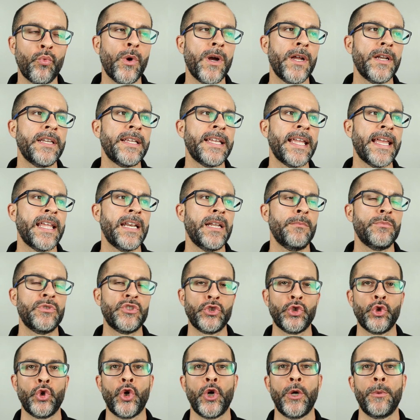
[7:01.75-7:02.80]
one can
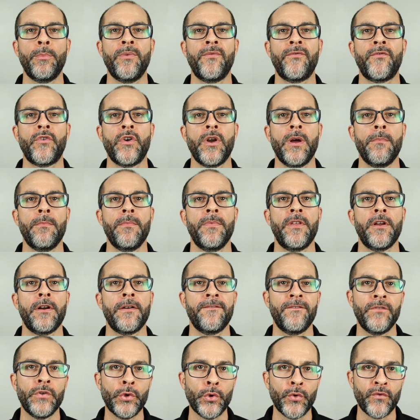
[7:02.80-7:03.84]
absorb from
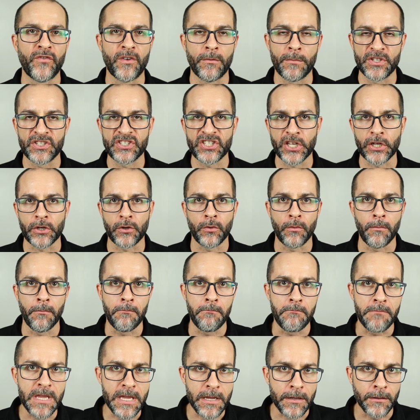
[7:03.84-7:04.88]
their food from a single
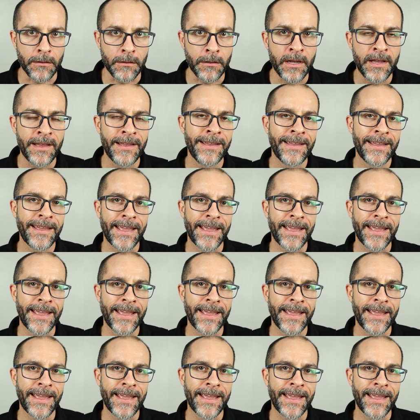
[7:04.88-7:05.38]
meal,